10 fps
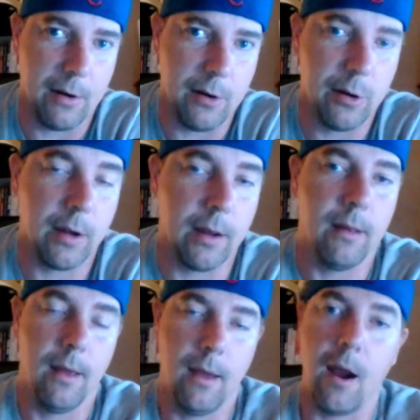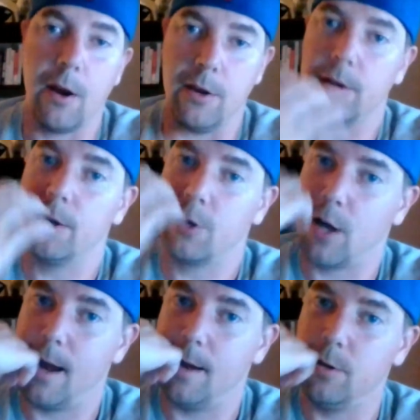Are you going to
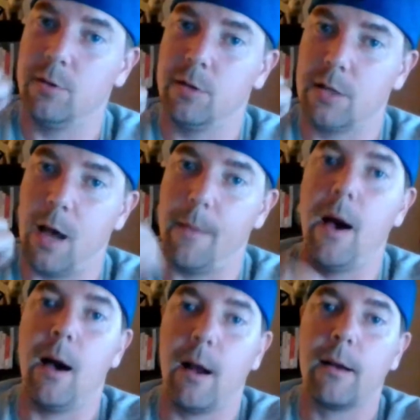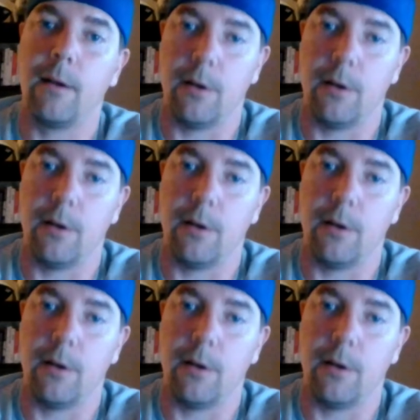try to use the tomahawk?